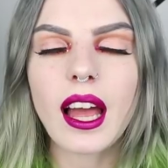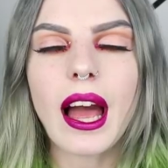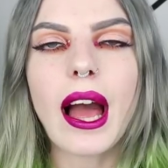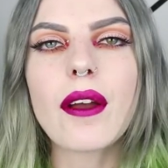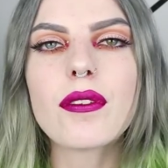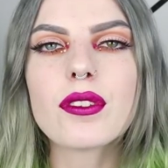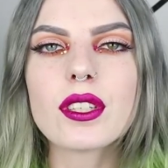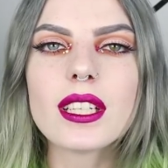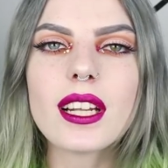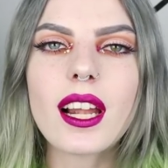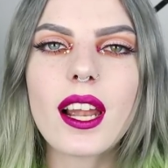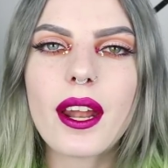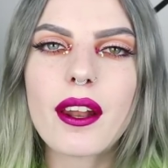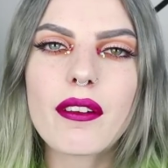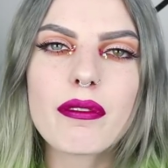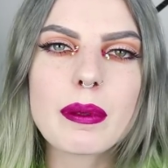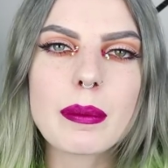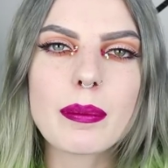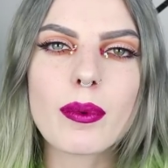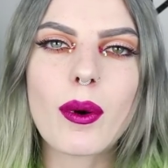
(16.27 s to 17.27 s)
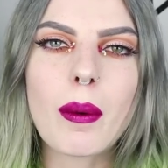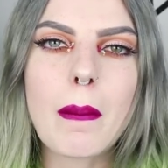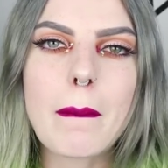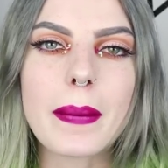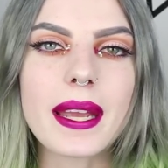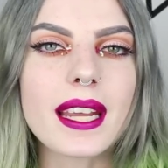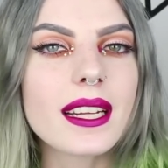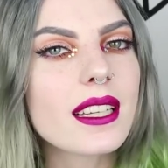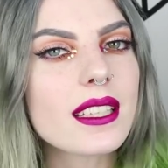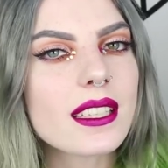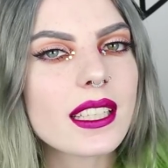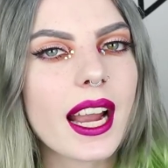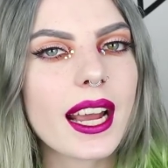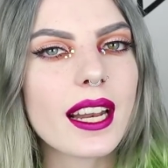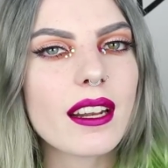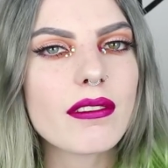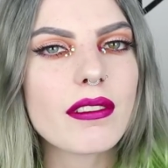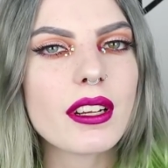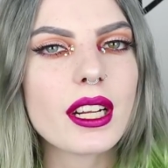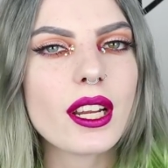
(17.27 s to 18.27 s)
I've seen a lot of people make these
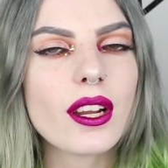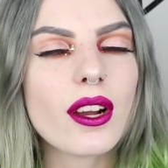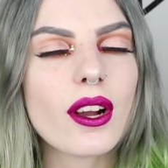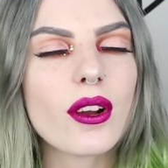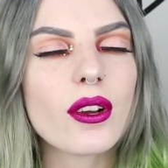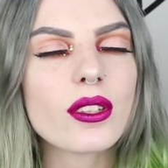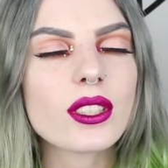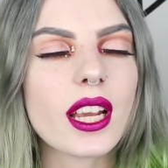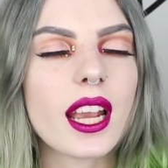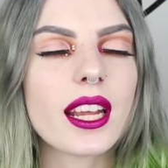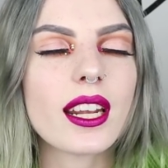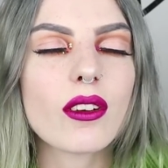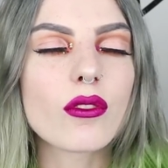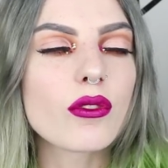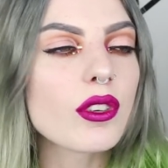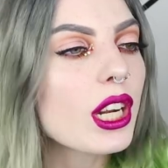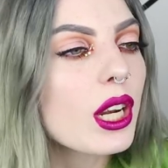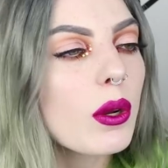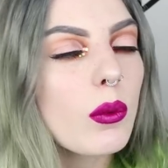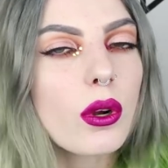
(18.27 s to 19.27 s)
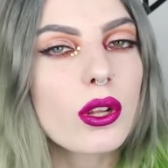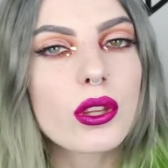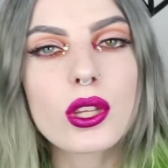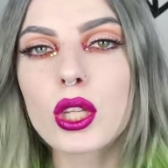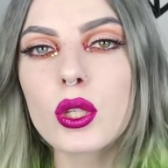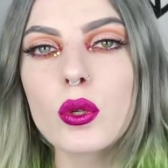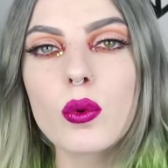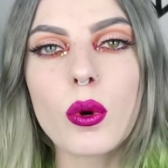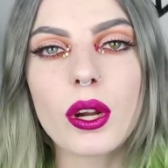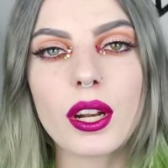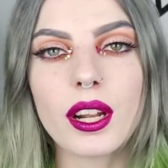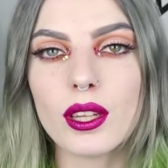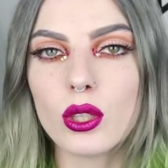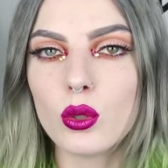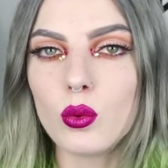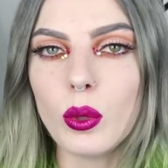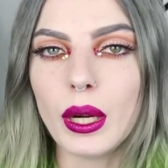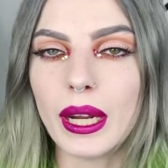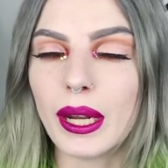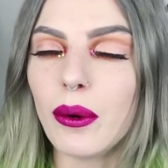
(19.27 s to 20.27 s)
kind of videos and I really want to do one
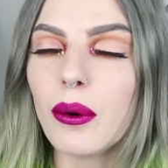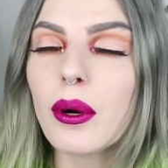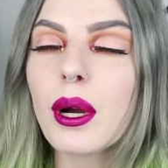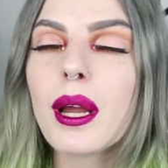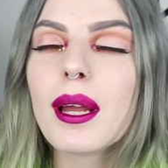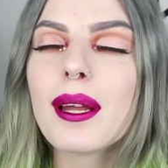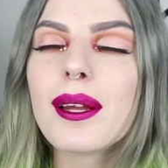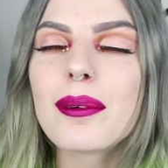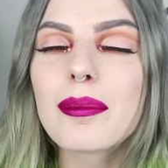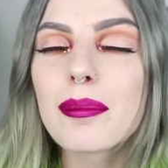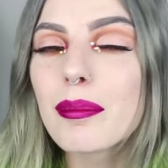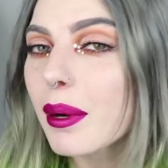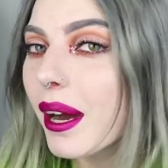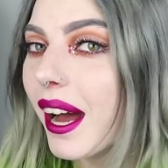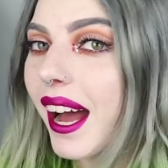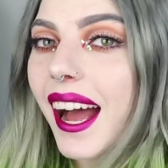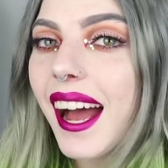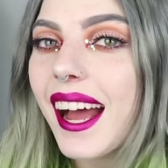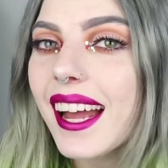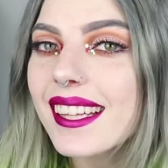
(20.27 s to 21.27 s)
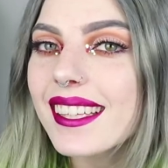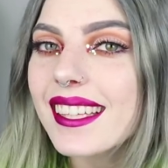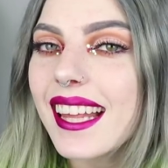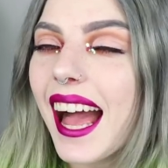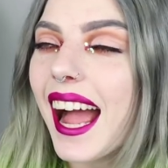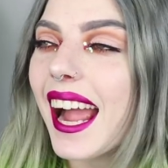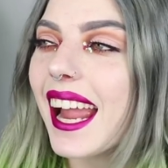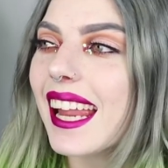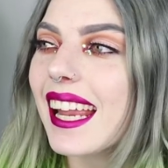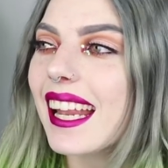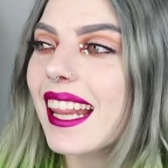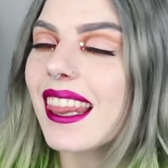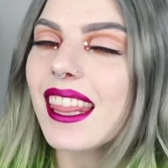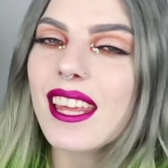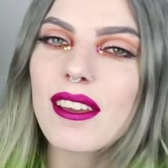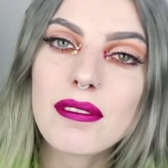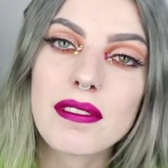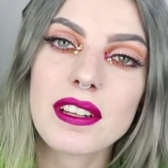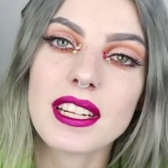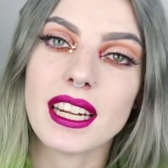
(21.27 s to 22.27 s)
as well, but I
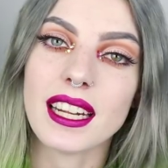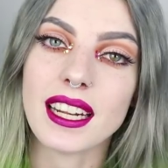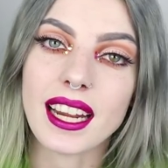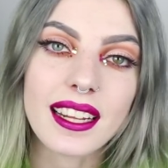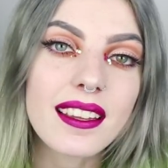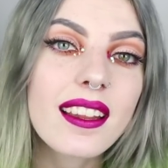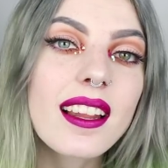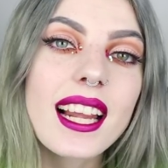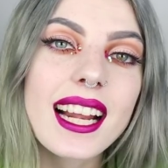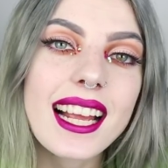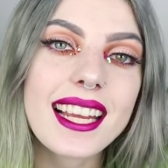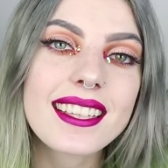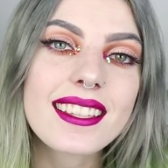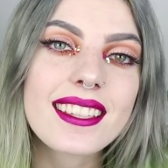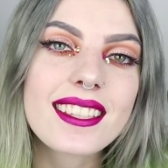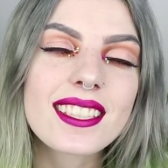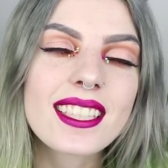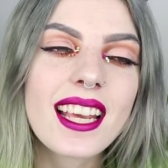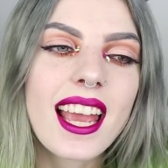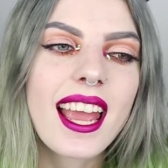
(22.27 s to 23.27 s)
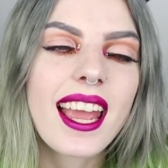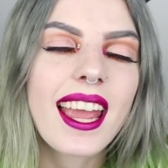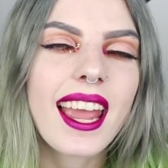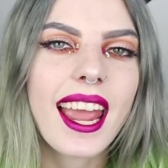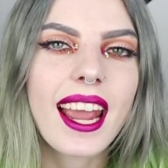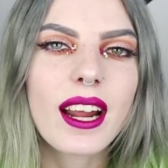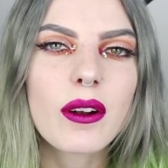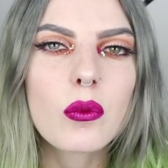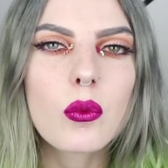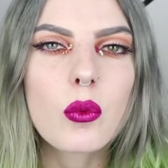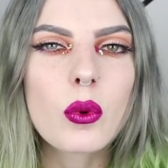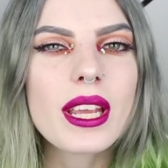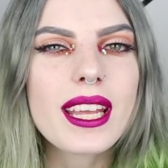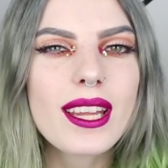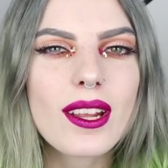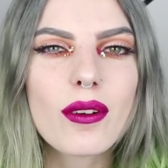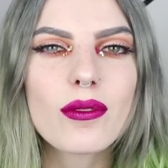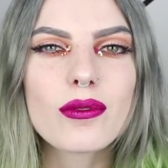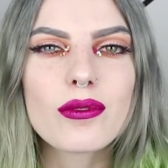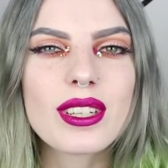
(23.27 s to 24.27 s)
live in the Netherlands and
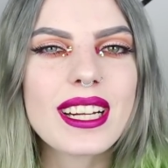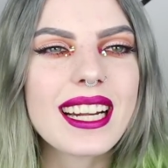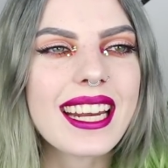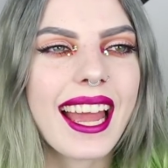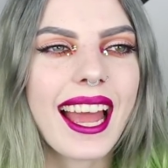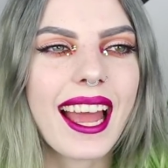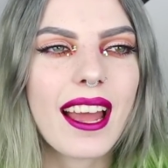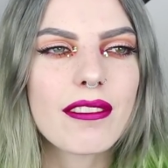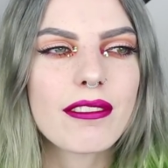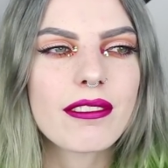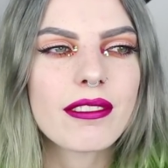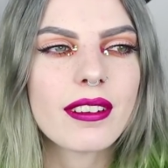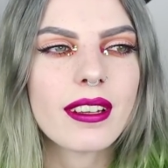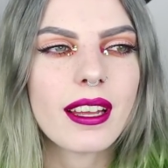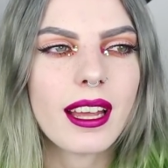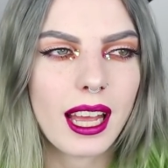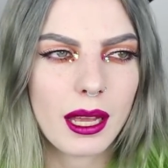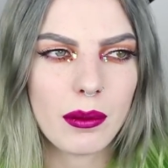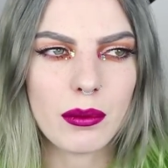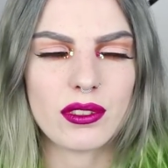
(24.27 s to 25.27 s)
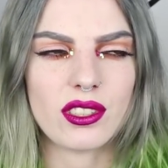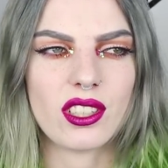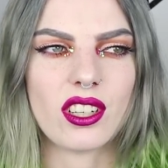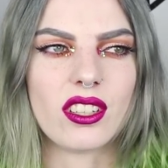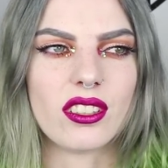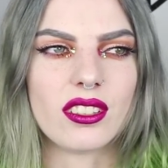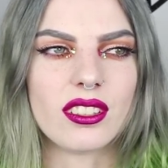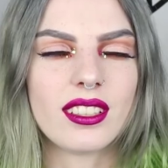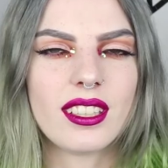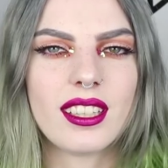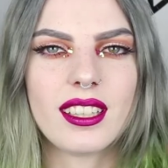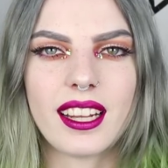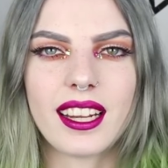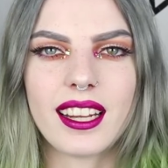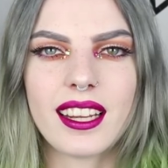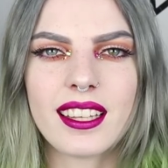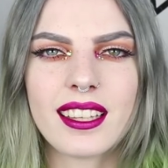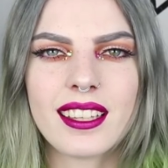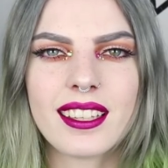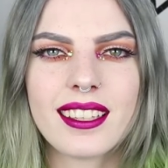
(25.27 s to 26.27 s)
we don't really have Amazon.
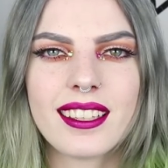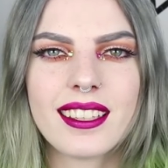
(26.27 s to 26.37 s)
Like,